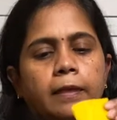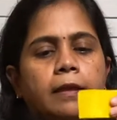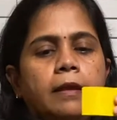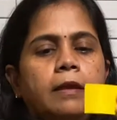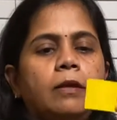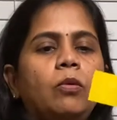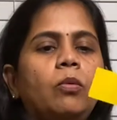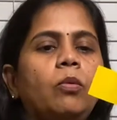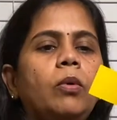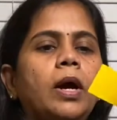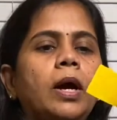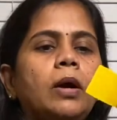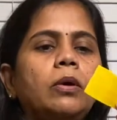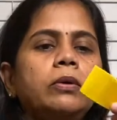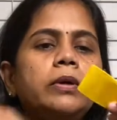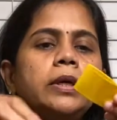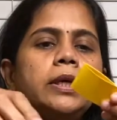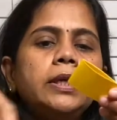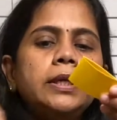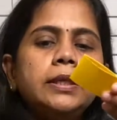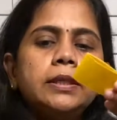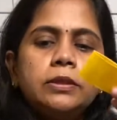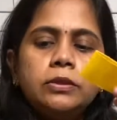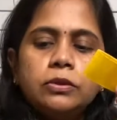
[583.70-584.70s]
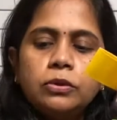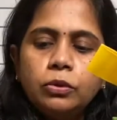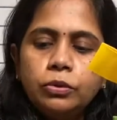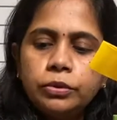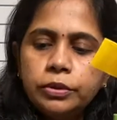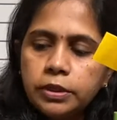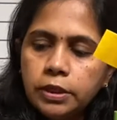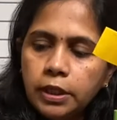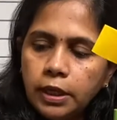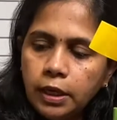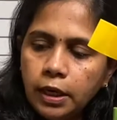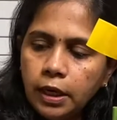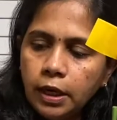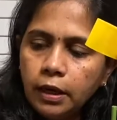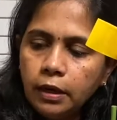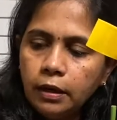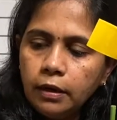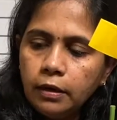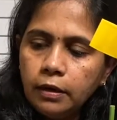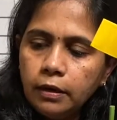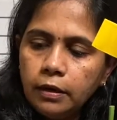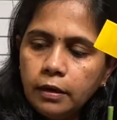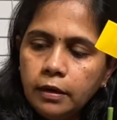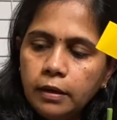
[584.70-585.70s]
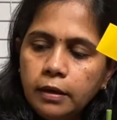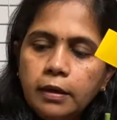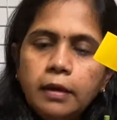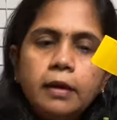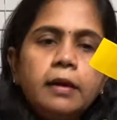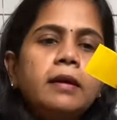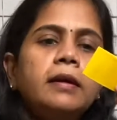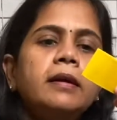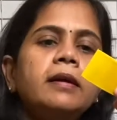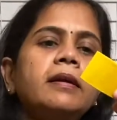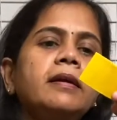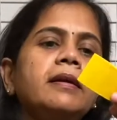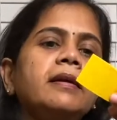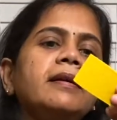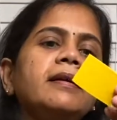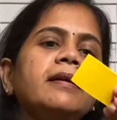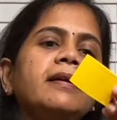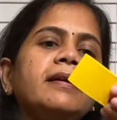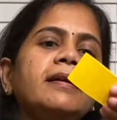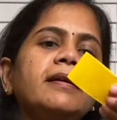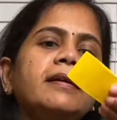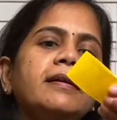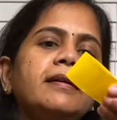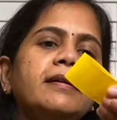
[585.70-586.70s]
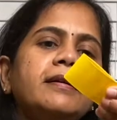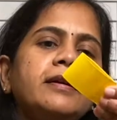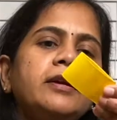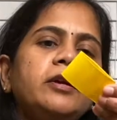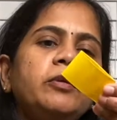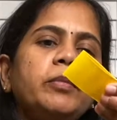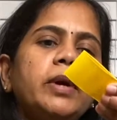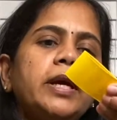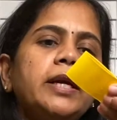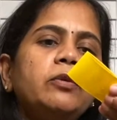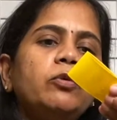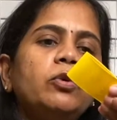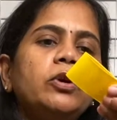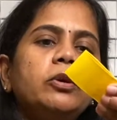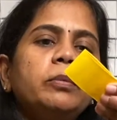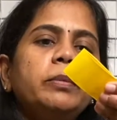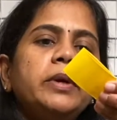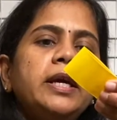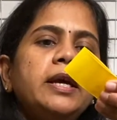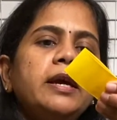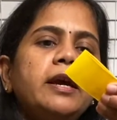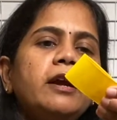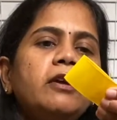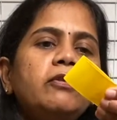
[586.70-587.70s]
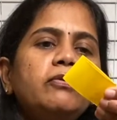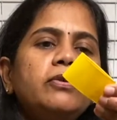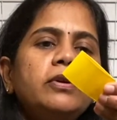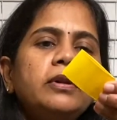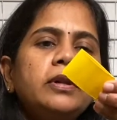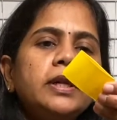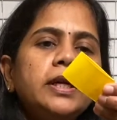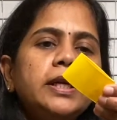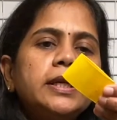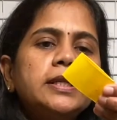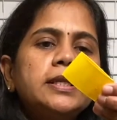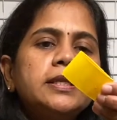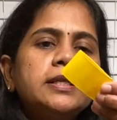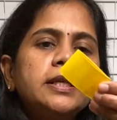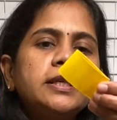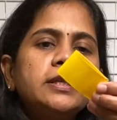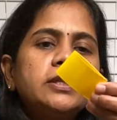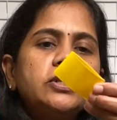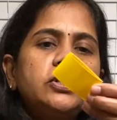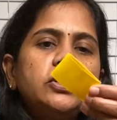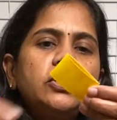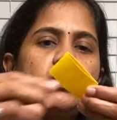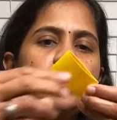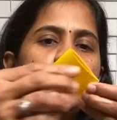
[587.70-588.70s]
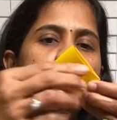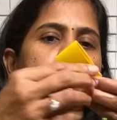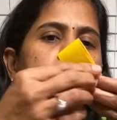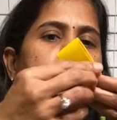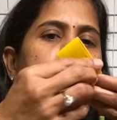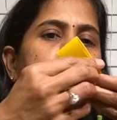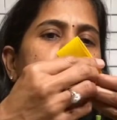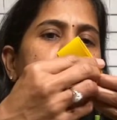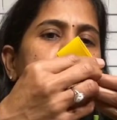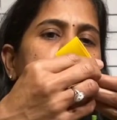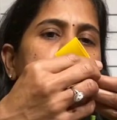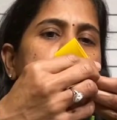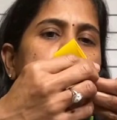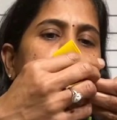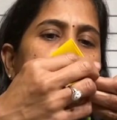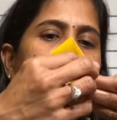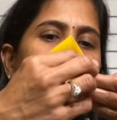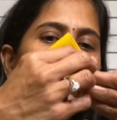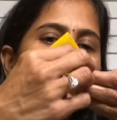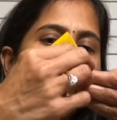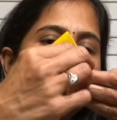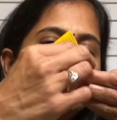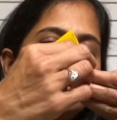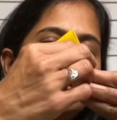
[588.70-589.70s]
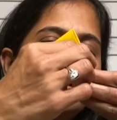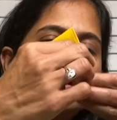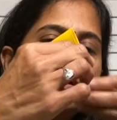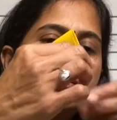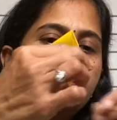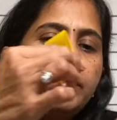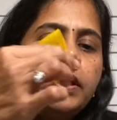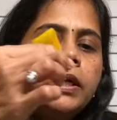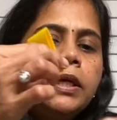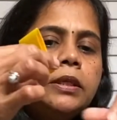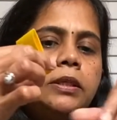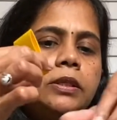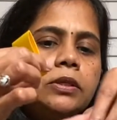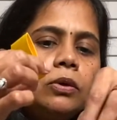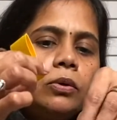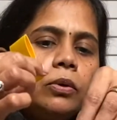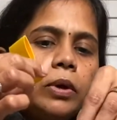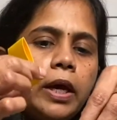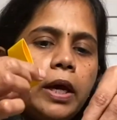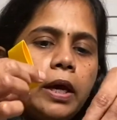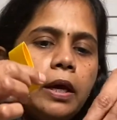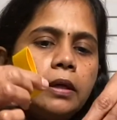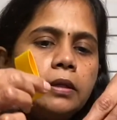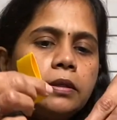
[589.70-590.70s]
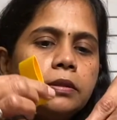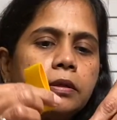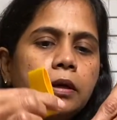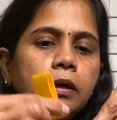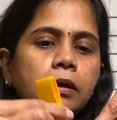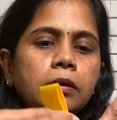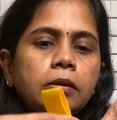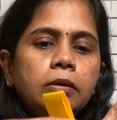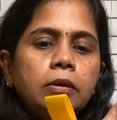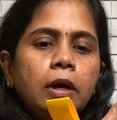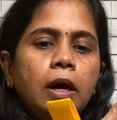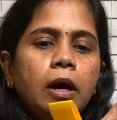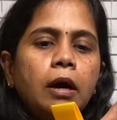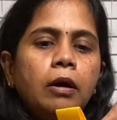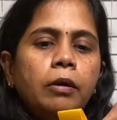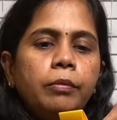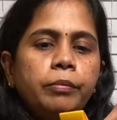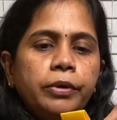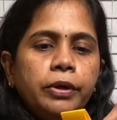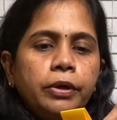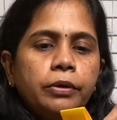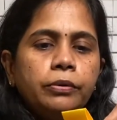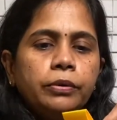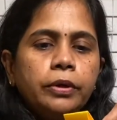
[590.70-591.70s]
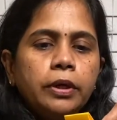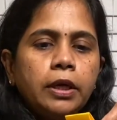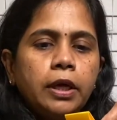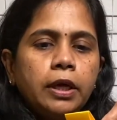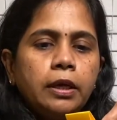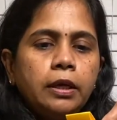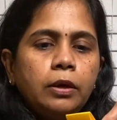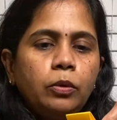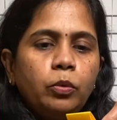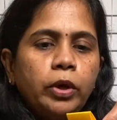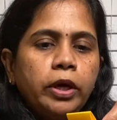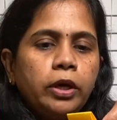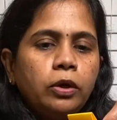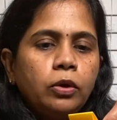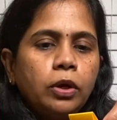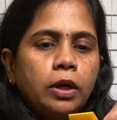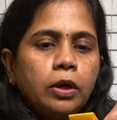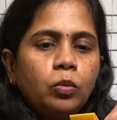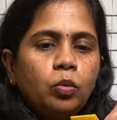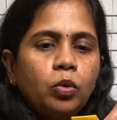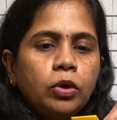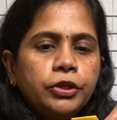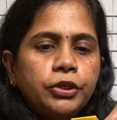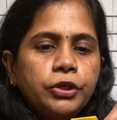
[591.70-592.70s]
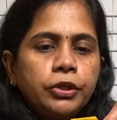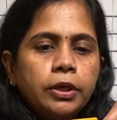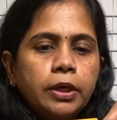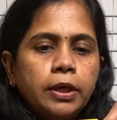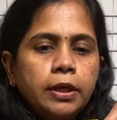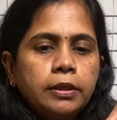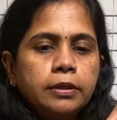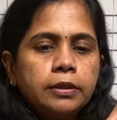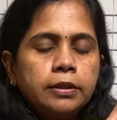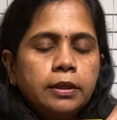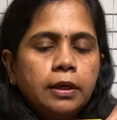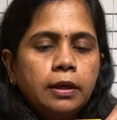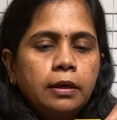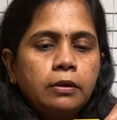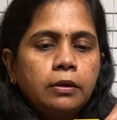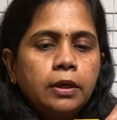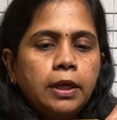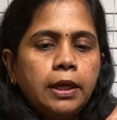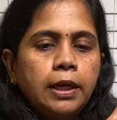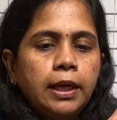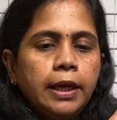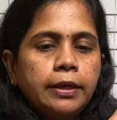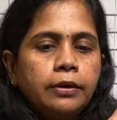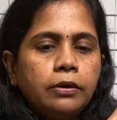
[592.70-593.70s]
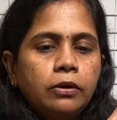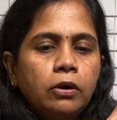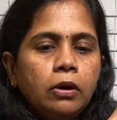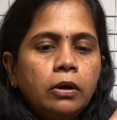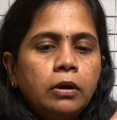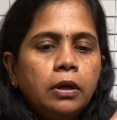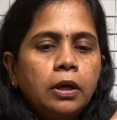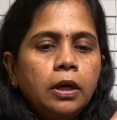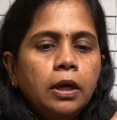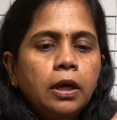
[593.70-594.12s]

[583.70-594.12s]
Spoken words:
Wow, it is so sticky. You might want to be careful, it sticks to your hand too. But it's okay, it's not going to harm you in any way. You can wash your hands thoroughly later on.